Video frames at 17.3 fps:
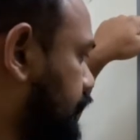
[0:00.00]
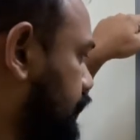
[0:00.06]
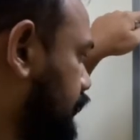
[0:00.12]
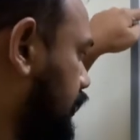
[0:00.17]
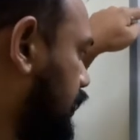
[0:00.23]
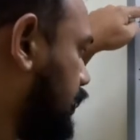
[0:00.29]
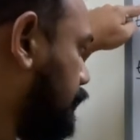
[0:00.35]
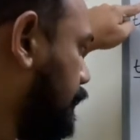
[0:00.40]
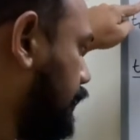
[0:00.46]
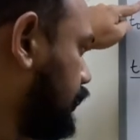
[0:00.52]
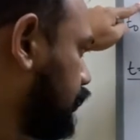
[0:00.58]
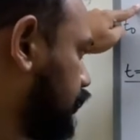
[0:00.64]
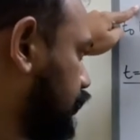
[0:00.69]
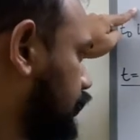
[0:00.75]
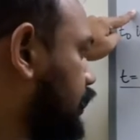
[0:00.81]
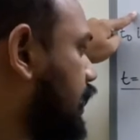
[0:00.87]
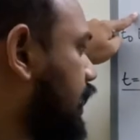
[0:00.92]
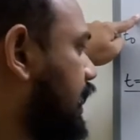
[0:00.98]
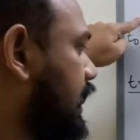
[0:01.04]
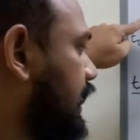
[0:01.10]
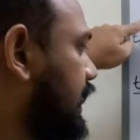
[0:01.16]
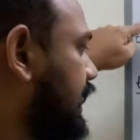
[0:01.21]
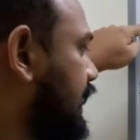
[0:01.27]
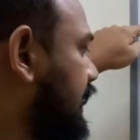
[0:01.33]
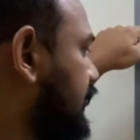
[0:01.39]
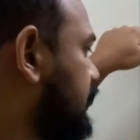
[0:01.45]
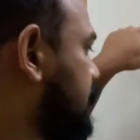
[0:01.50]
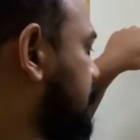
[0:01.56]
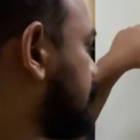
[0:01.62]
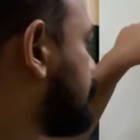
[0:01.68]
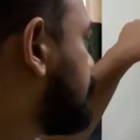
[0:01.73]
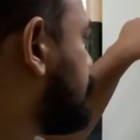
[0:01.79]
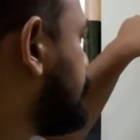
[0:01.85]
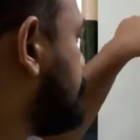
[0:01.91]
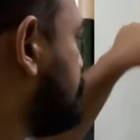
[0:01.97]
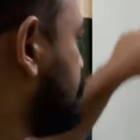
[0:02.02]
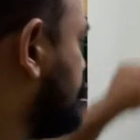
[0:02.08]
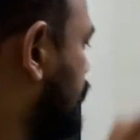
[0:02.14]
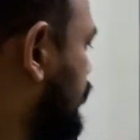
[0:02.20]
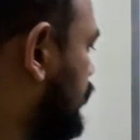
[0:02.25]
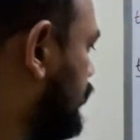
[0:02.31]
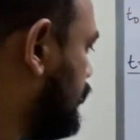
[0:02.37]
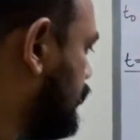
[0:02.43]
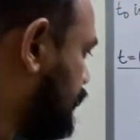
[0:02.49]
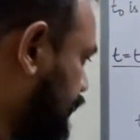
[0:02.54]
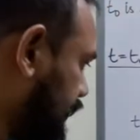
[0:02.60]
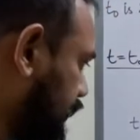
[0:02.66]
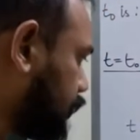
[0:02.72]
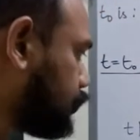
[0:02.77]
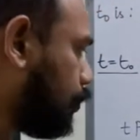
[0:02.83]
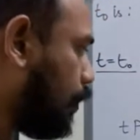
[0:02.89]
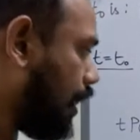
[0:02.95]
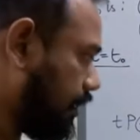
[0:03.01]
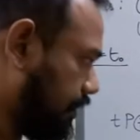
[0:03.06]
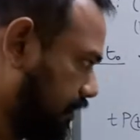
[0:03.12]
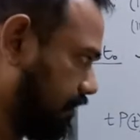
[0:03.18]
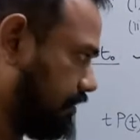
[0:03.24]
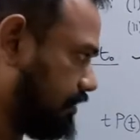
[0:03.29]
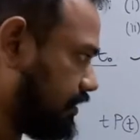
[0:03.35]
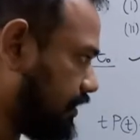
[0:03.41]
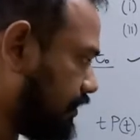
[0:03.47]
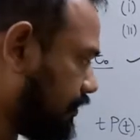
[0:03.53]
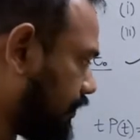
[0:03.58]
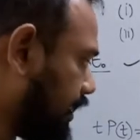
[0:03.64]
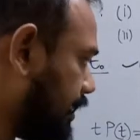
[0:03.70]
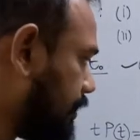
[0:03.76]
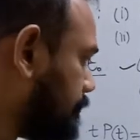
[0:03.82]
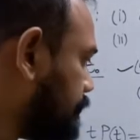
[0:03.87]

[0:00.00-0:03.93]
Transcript: equation is this one, okay.